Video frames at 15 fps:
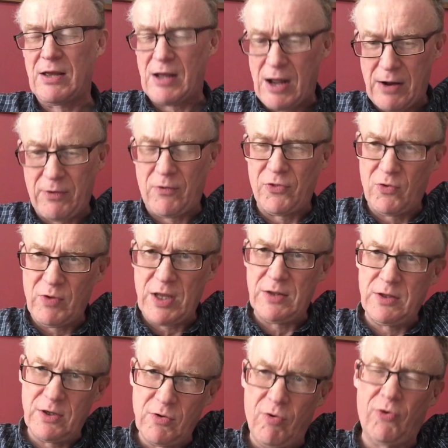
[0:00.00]
out in
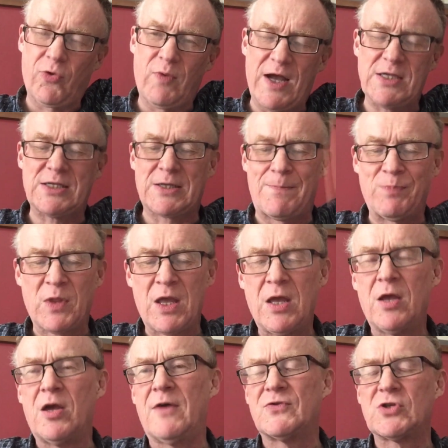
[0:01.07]
the northwest
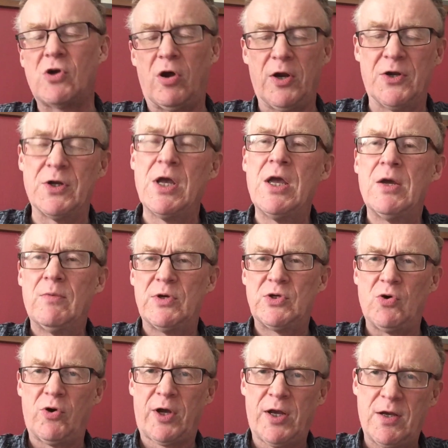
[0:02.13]
of Scotland. We're
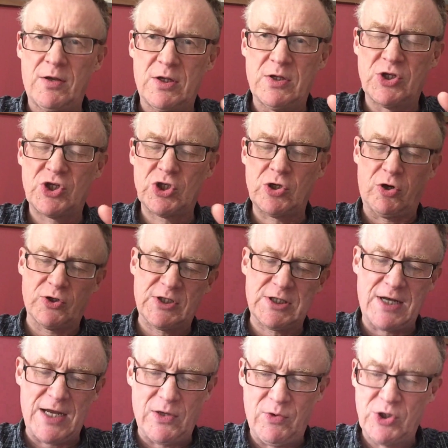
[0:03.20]
talking the Scots
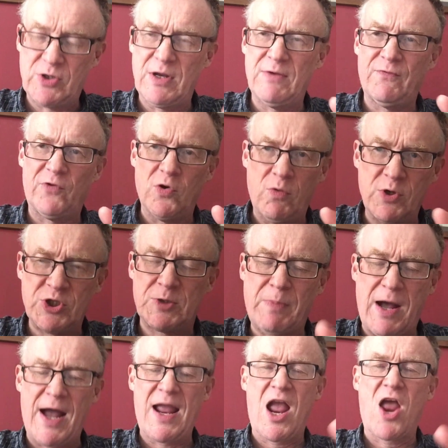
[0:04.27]
language, influenced by